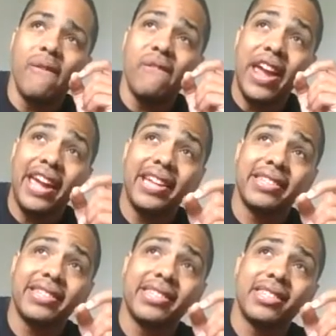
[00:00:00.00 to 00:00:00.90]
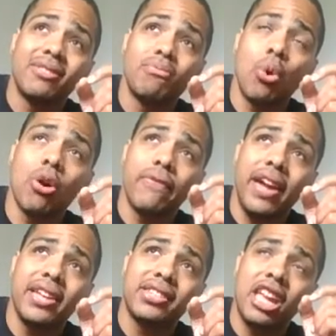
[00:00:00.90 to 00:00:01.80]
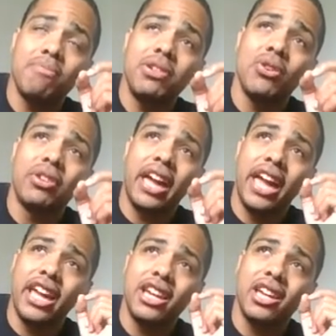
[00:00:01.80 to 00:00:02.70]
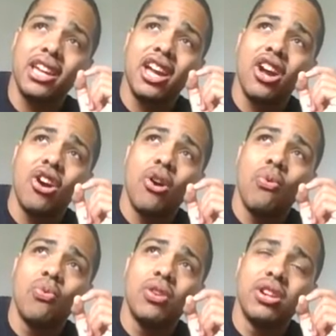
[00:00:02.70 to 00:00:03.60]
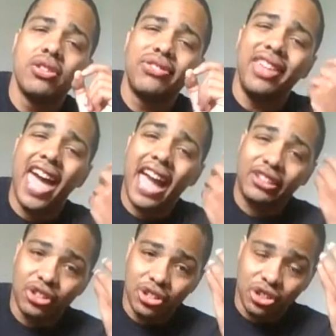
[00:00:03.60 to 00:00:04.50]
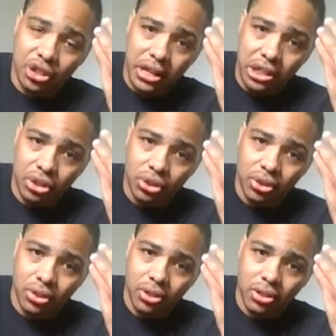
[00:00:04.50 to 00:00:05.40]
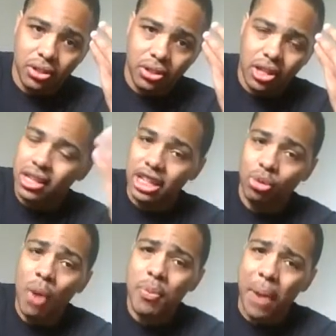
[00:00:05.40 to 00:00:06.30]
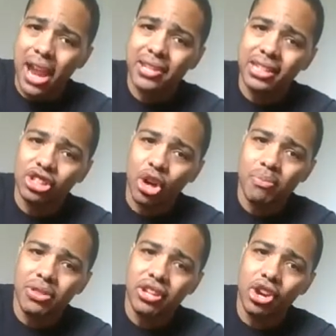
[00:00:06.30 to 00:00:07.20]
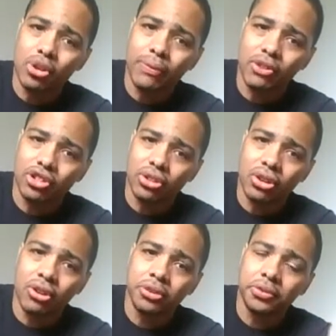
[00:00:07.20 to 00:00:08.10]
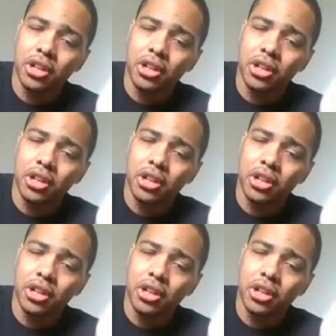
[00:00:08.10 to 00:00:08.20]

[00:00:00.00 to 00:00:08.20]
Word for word: fans, more fans can be okay with the actor change. Because Robert Pattinson is going to be the younger version of